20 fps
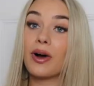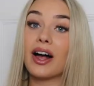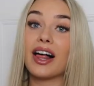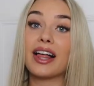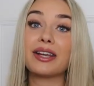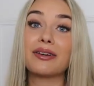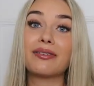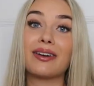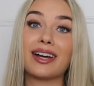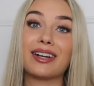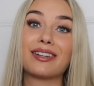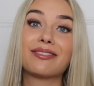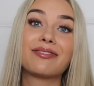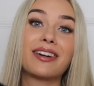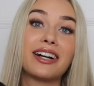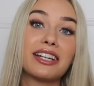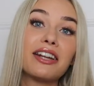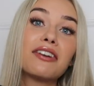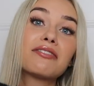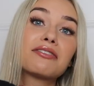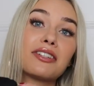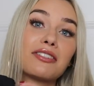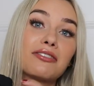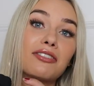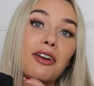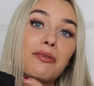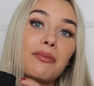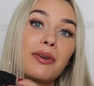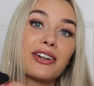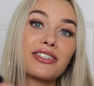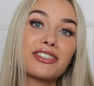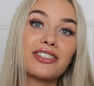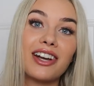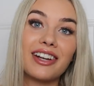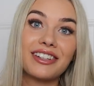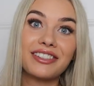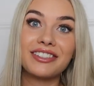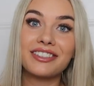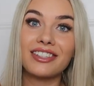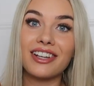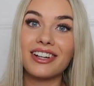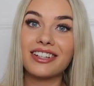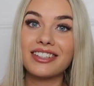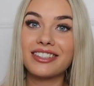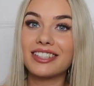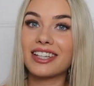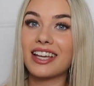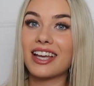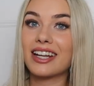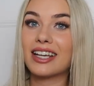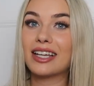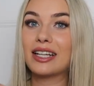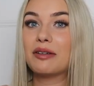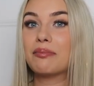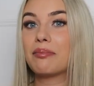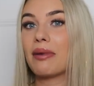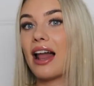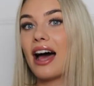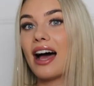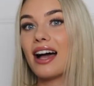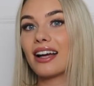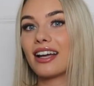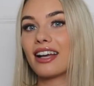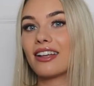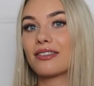Well, anyway, I loved it so much that I decided to get it in a black